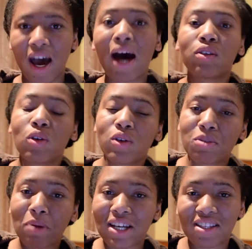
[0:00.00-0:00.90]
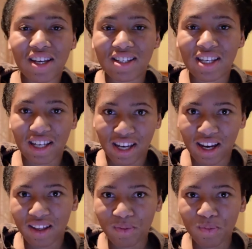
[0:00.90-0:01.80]
Outlaw is by Ted
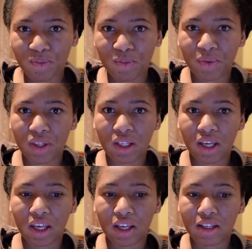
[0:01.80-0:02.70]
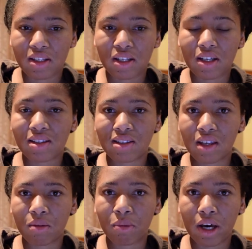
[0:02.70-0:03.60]
Dekker and it's
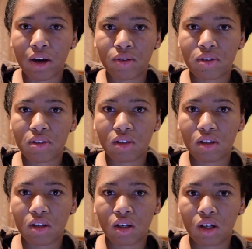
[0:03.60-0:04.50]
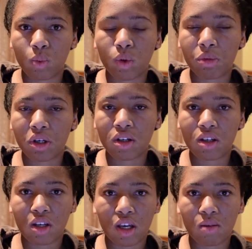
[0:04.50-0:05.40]
about a
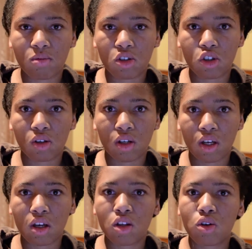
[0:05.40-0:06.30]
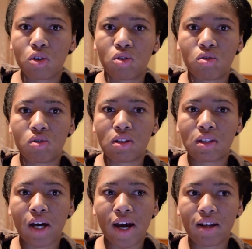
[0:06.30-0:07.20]
woman named Julian who
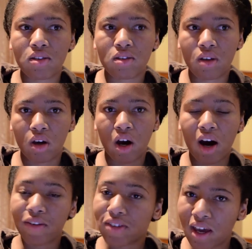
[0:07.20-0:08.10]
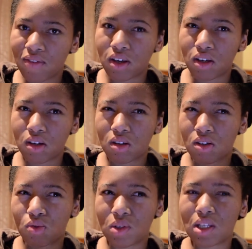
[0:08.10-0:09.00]
decides after having
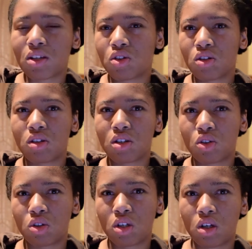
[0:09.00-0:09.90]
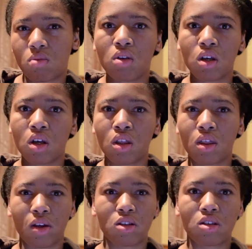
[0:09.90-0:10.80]
this really interesting dream
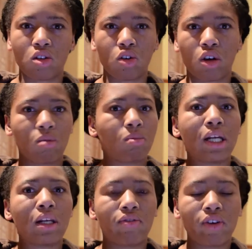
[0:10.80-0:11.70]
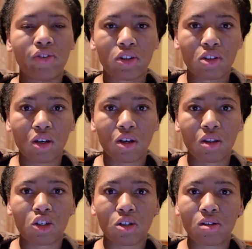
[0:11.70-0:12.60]
that's you know completely vivid to her
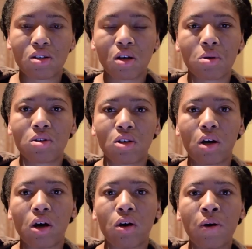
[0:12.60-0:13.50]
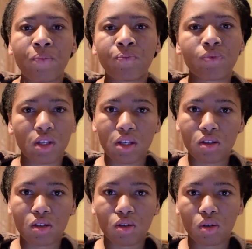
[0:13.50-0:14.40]
that she's going to go
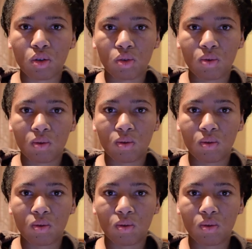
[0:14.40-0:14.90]
into